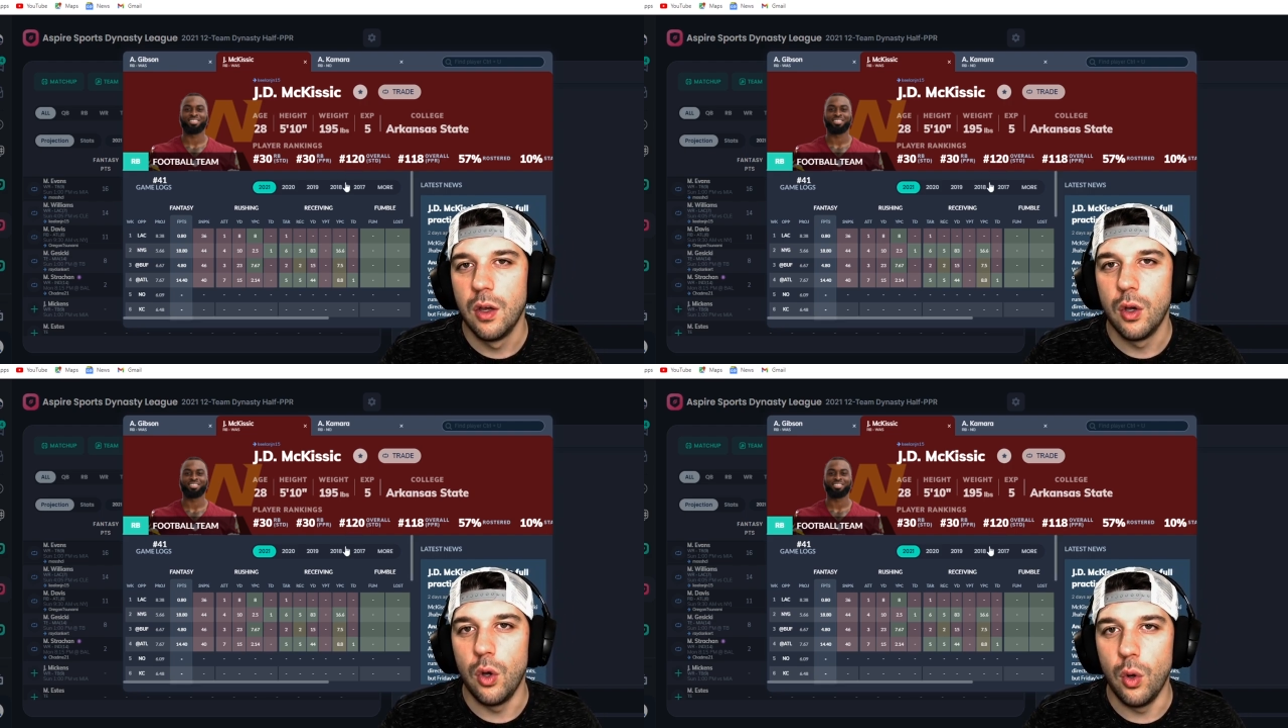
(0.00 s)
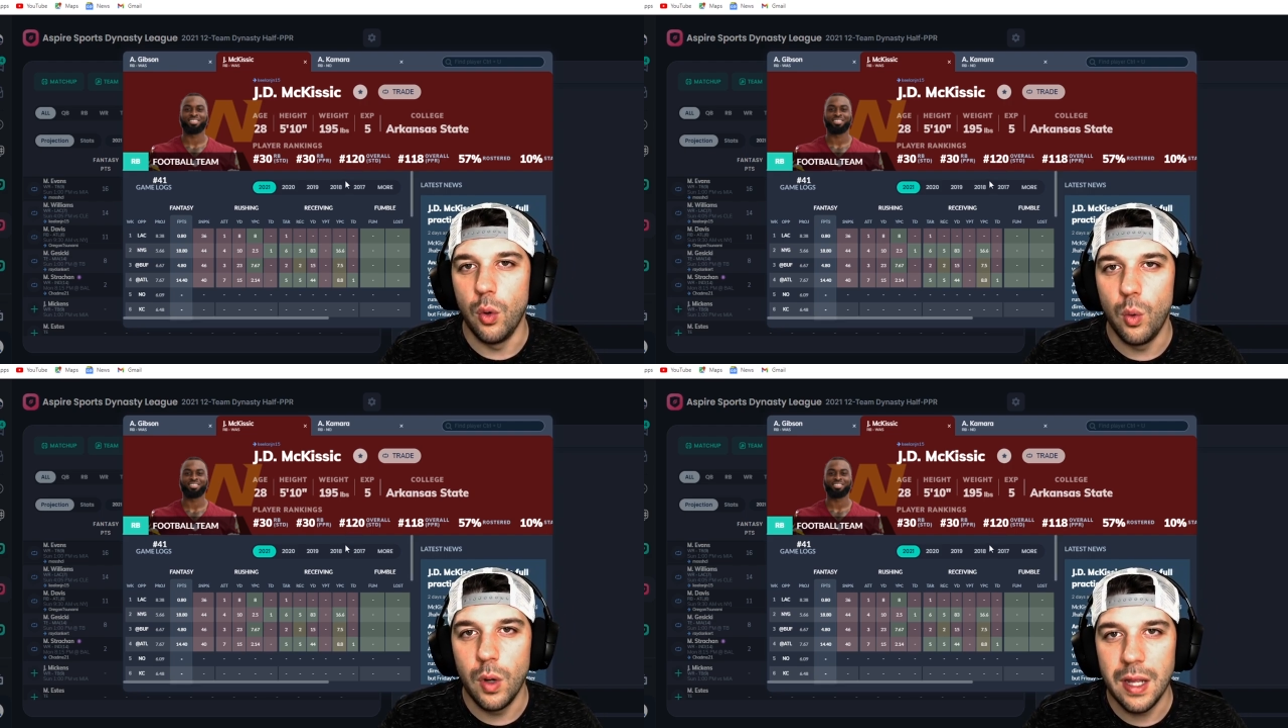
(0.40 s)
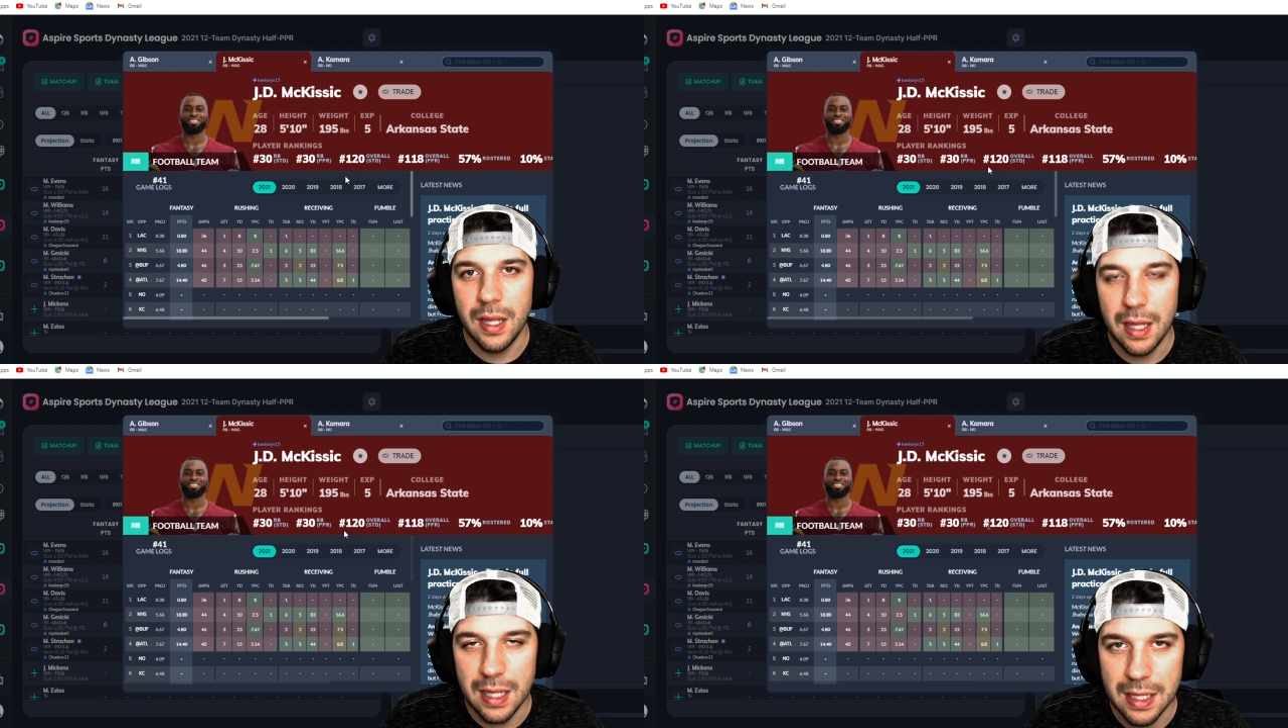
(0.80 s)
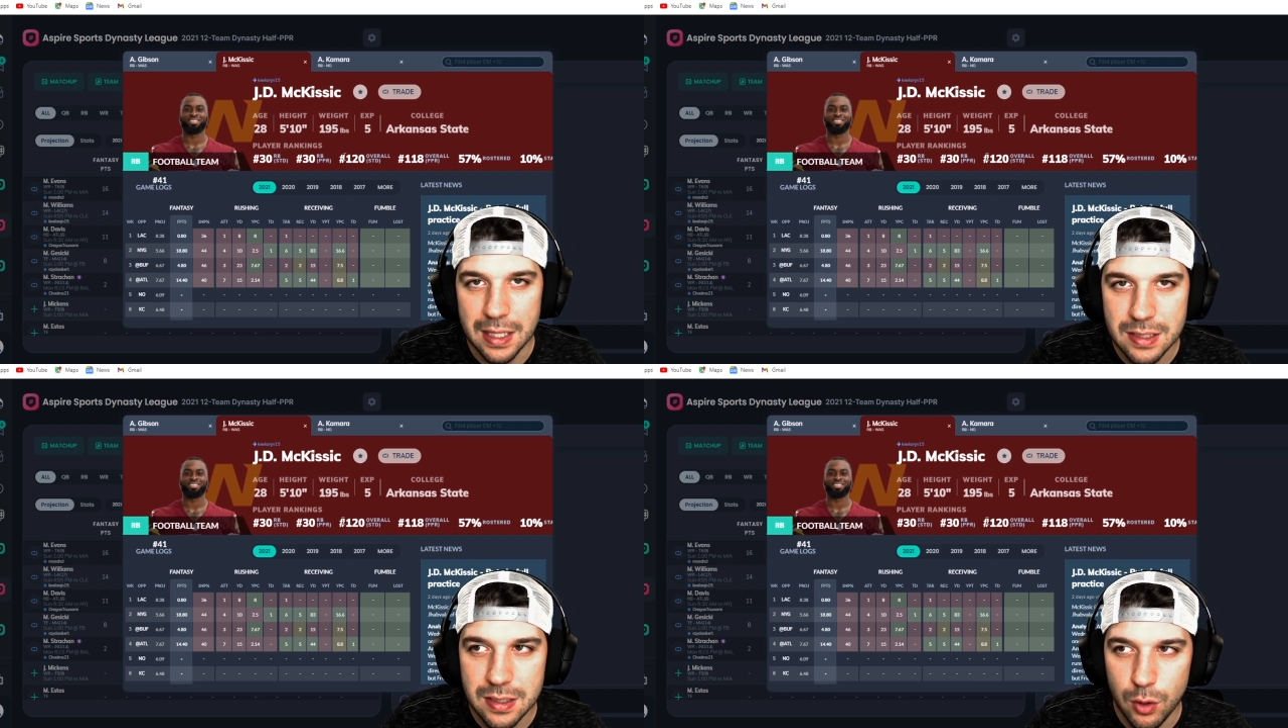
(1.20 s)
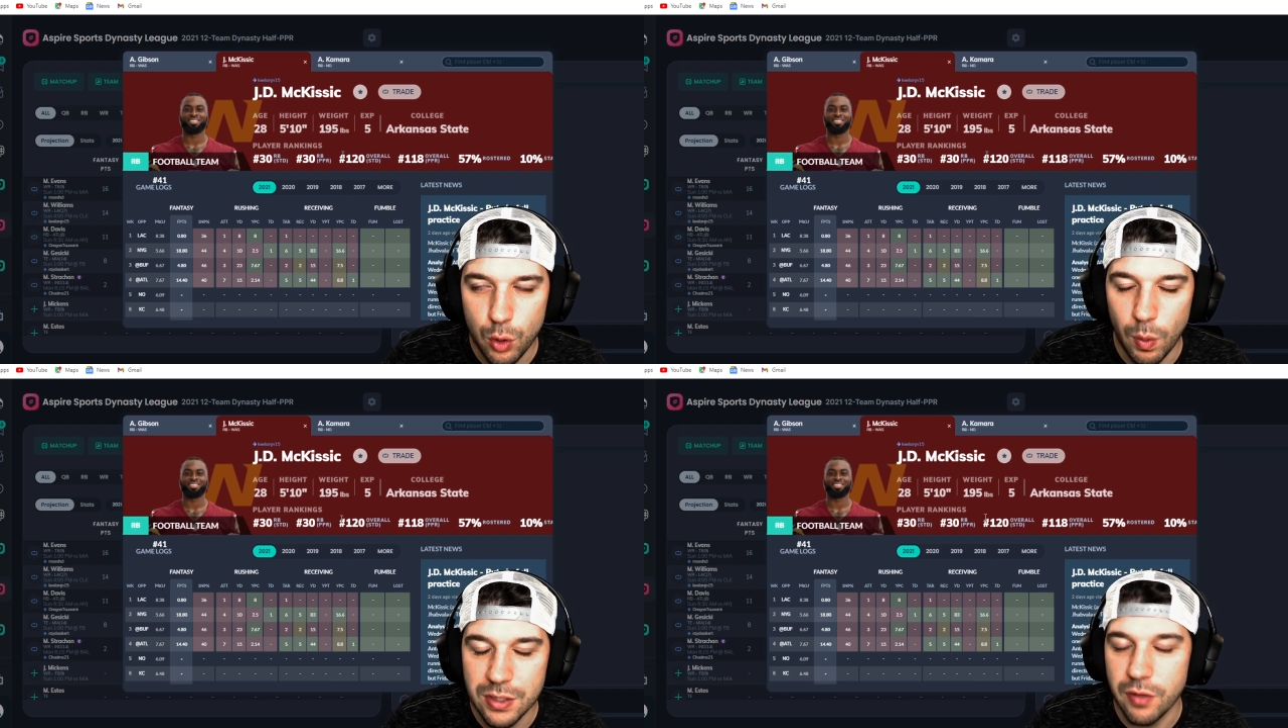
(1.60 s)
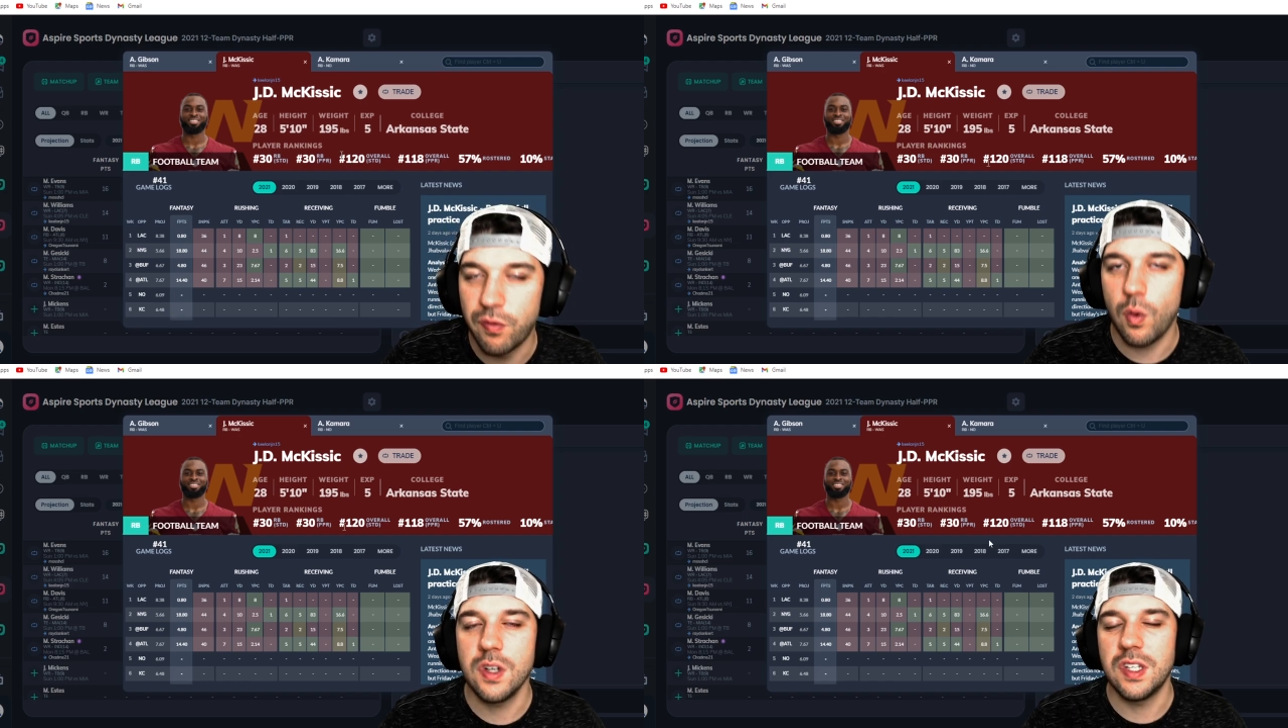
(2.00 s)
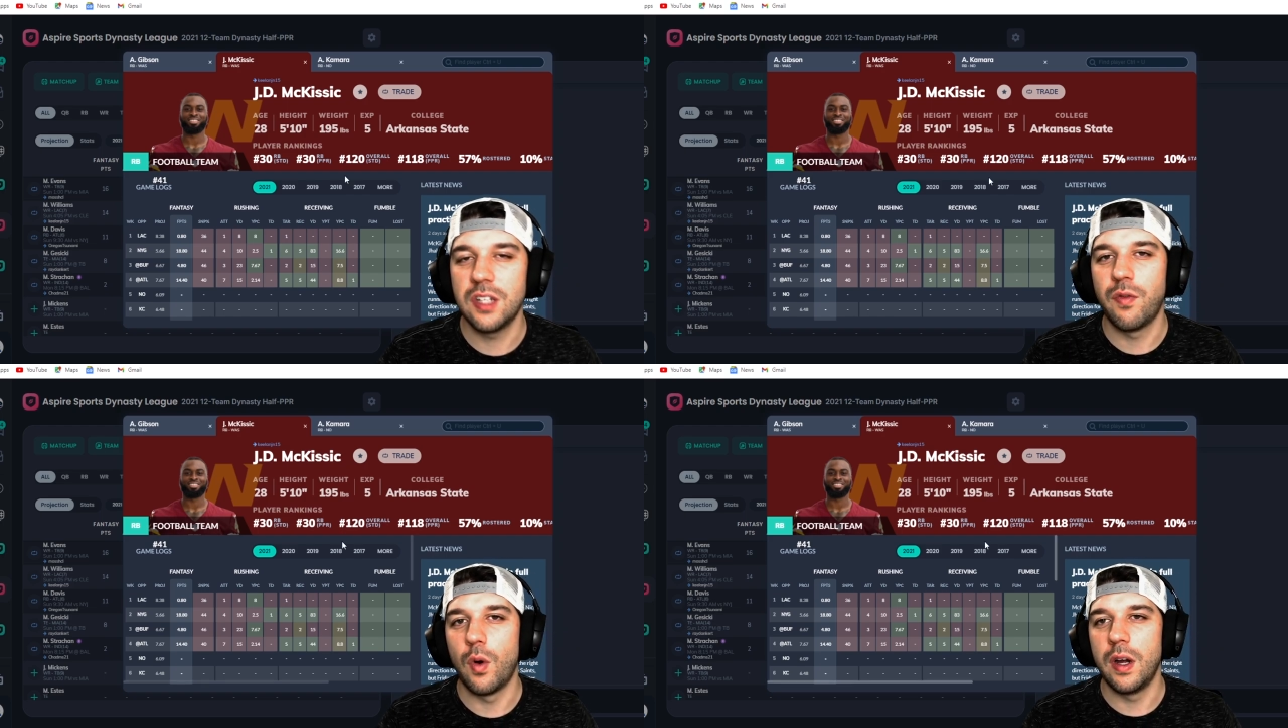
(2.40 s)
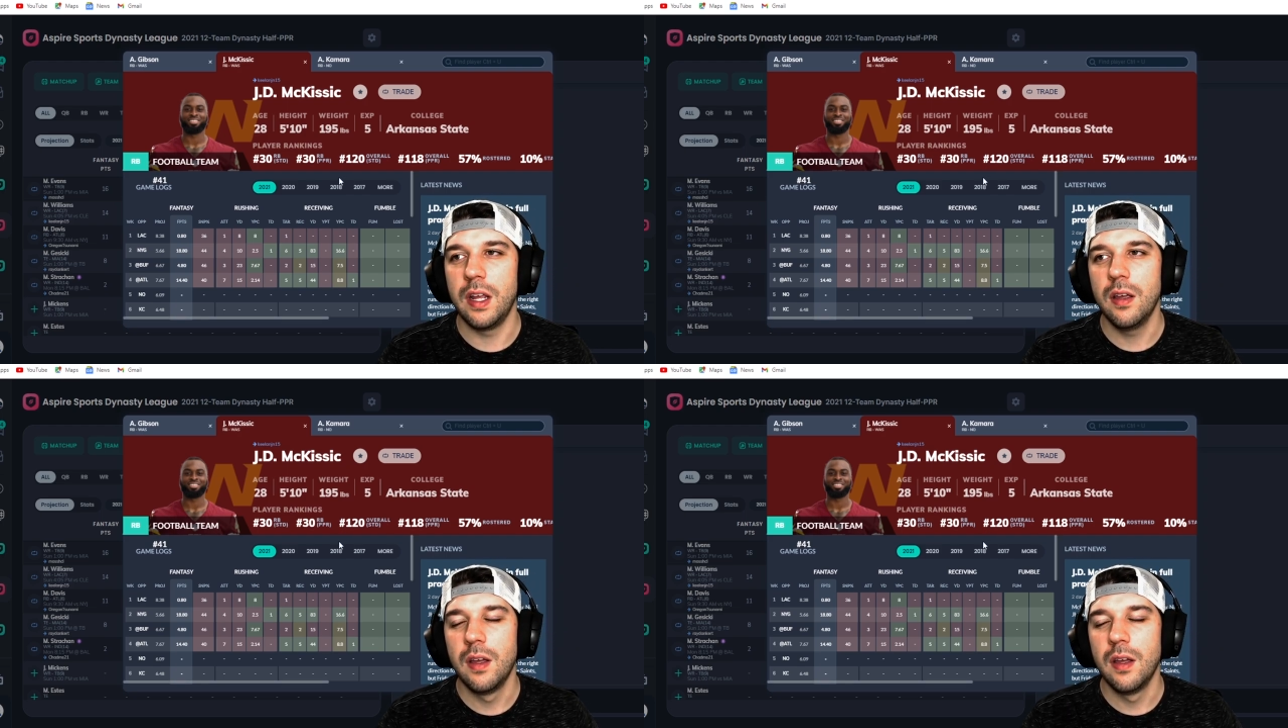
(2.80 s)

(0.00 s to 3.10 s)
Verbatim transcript: who is who runs a 4.640,